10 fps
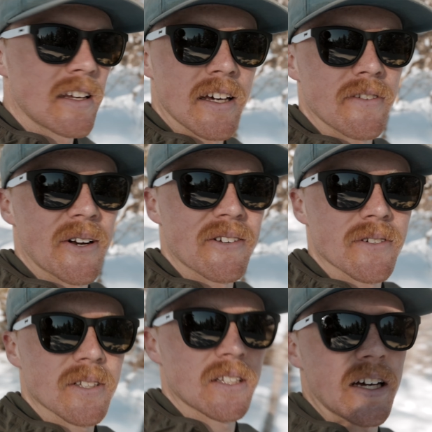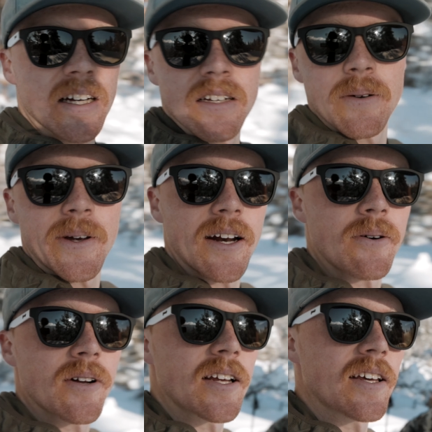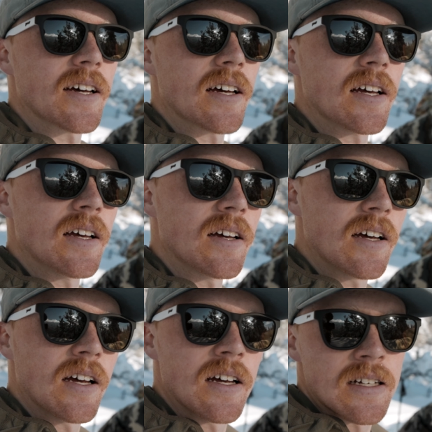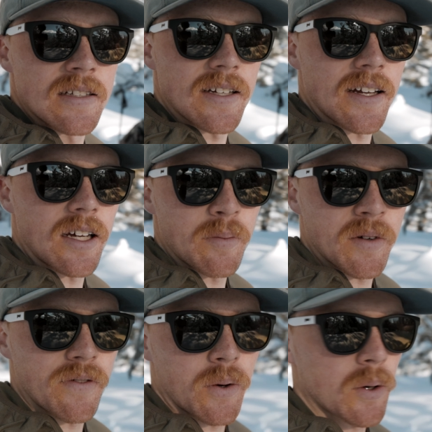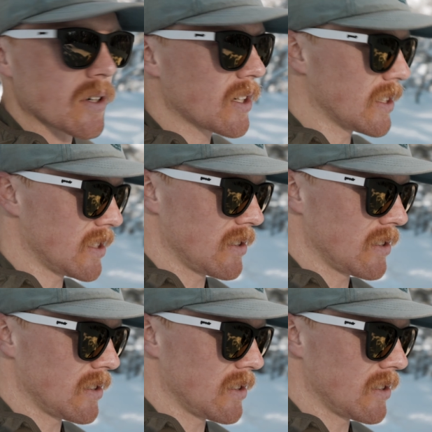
get ready for the night. I kinda wanna get set up before it gets